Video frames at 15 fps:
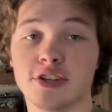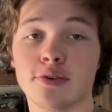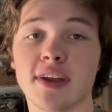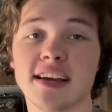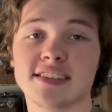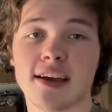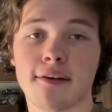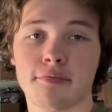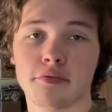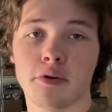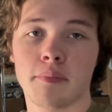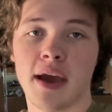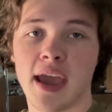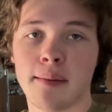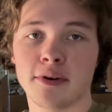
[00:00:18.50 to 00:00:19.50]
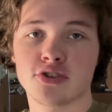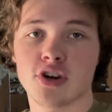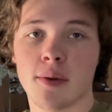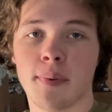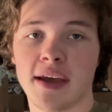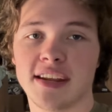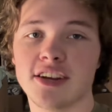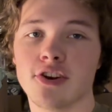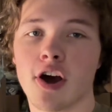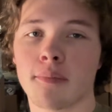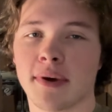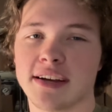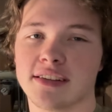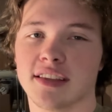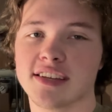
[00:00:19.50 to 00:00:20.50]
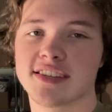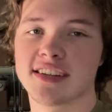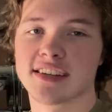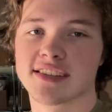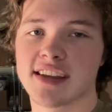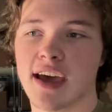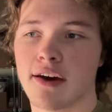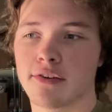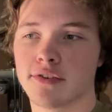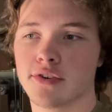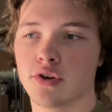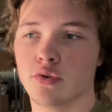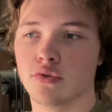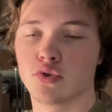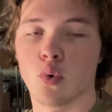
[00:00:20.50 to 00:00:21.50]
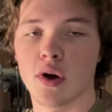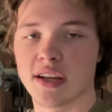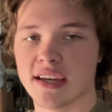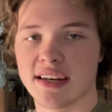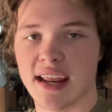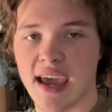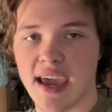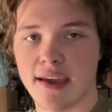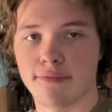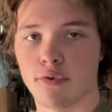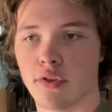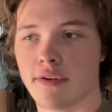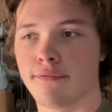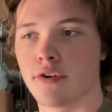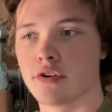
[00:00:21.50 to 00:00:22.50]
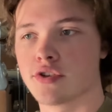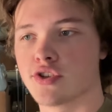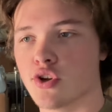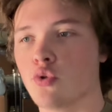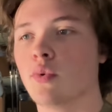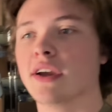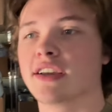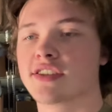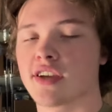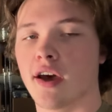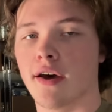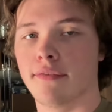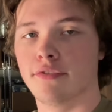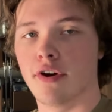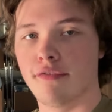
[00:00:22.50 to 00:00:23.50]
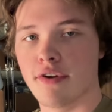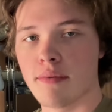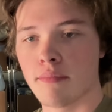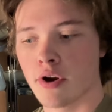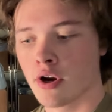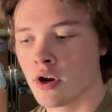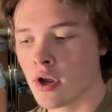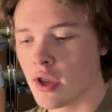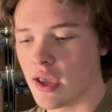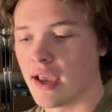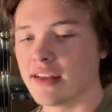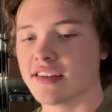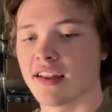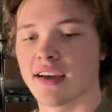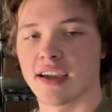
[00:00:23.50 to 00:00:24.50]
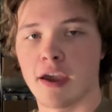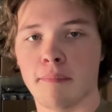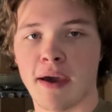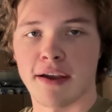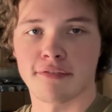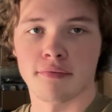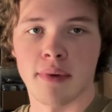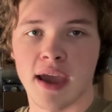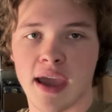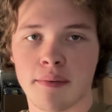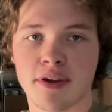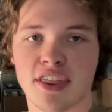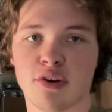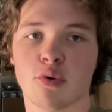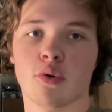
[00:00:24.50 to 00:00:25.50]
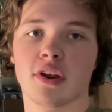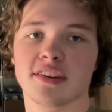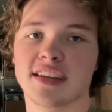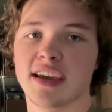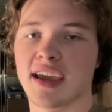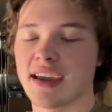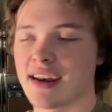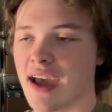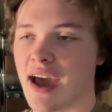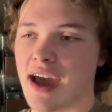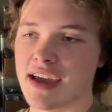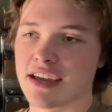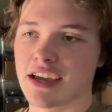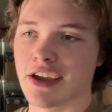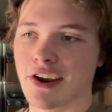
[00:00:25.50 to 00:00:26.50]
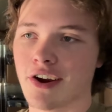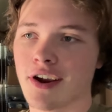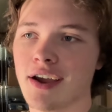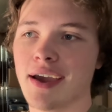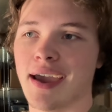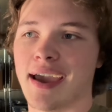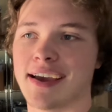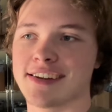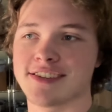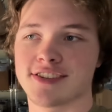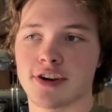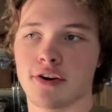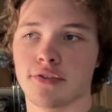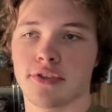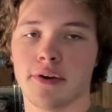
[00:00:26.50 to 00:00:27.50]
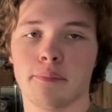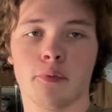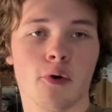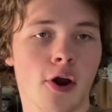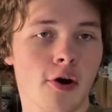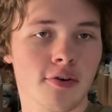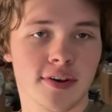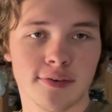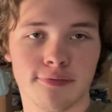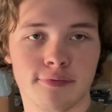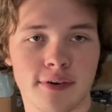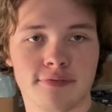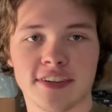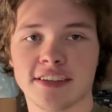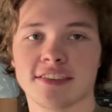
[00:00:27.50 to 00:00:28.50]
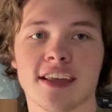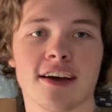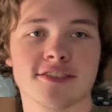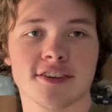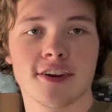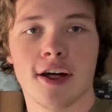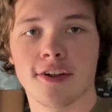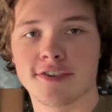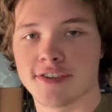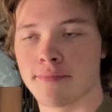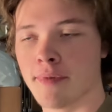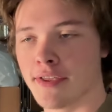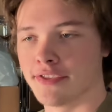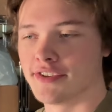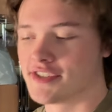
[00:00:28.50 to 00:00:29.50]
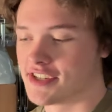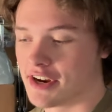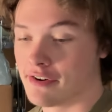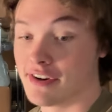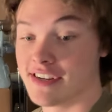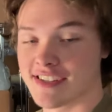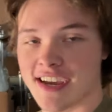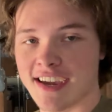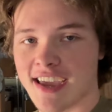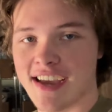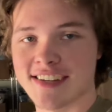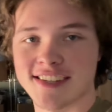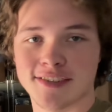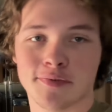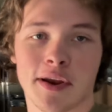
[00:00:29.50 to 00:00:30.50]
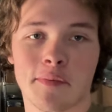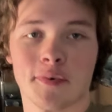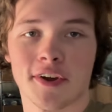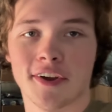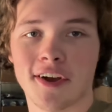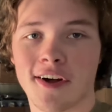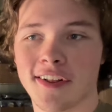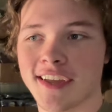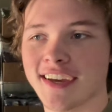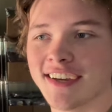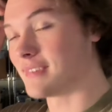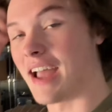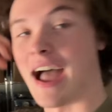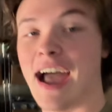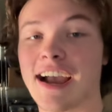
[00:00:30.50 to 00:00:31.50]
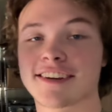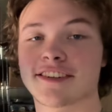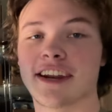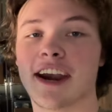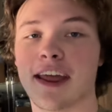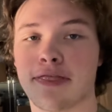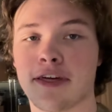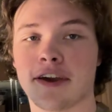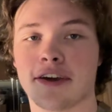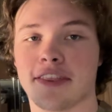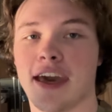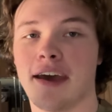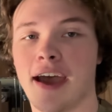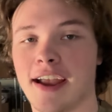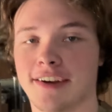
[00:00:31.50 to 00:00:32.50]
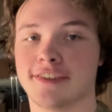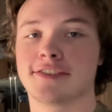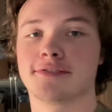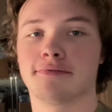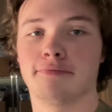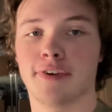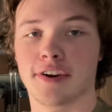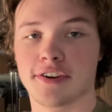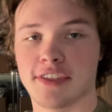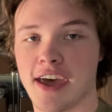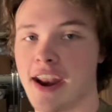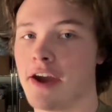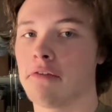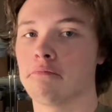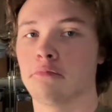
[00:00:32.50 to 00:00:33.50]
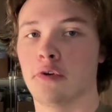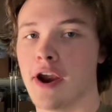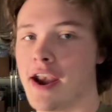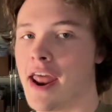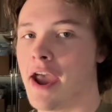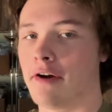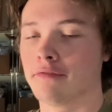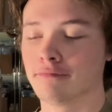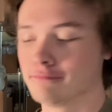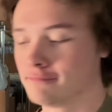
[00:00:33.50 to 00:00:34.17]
2 days out from the Miami trip. I did knock my listings down to 20 a day for the first 2 weeks of November until I get back from Miami. Then I'm going to take it into high gear and start the road to $15,000 a month series, I guess is what I'm going to call it. I actually didn't think of that. I just figured that out right now.